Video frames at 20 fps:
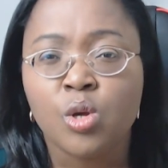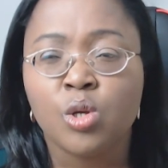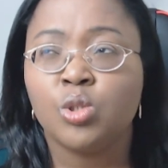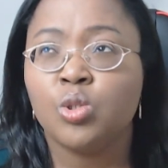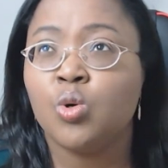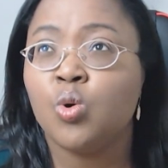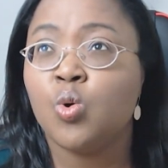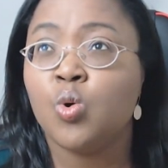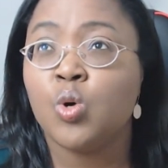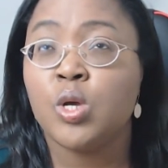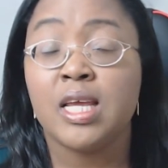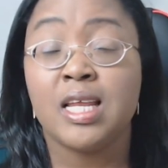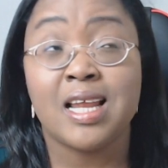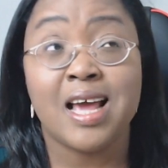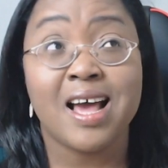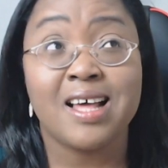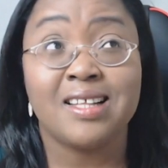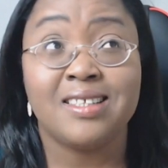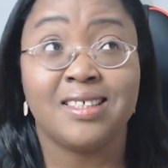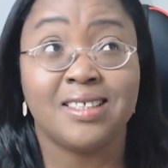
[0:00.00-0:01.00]
so he
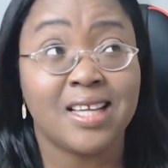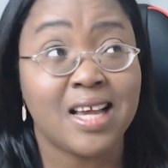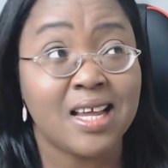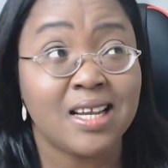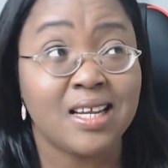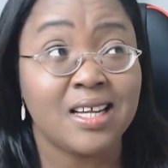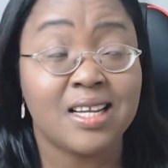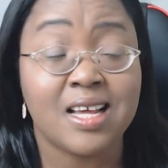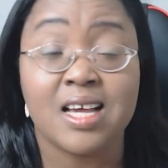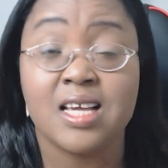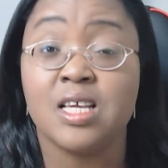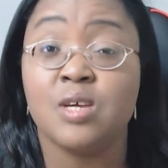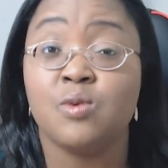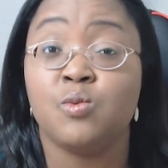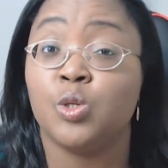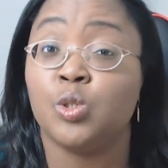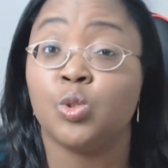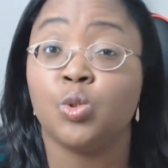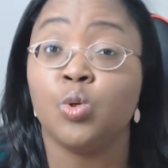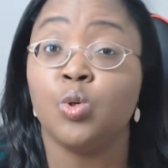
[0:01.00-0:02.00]
now decided that he
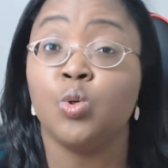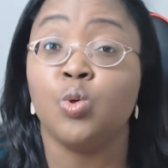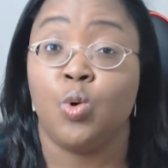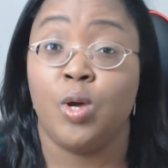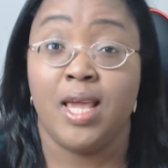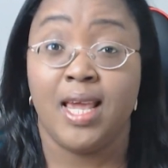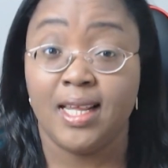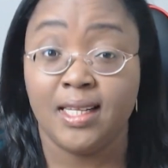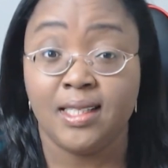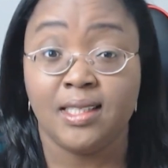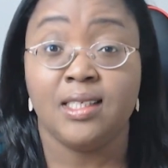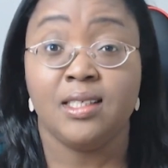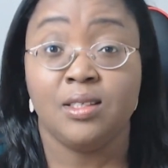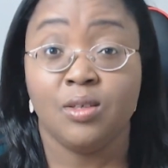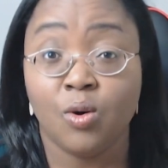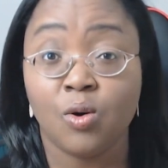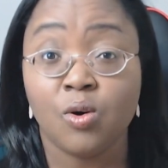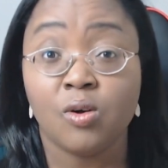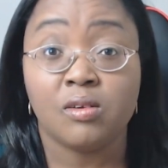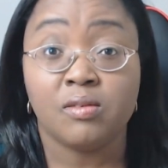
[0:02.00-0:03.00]
was going to end it
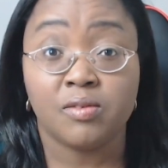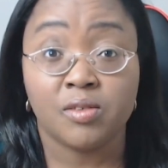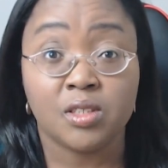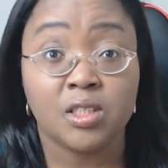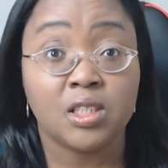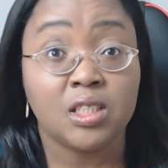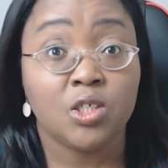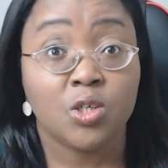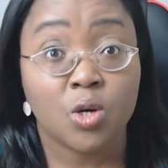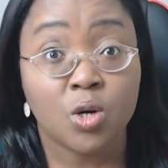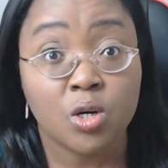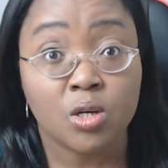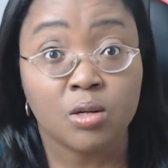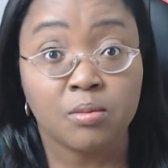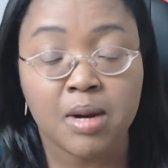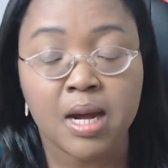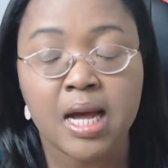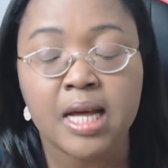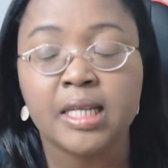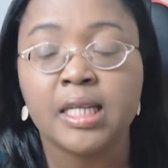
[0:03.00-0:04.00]
all for the young
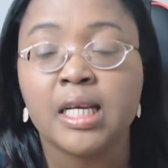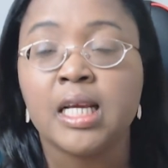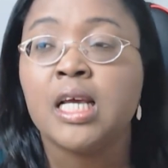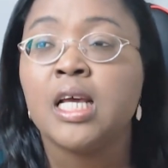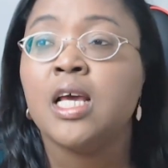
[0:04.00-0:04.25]
man.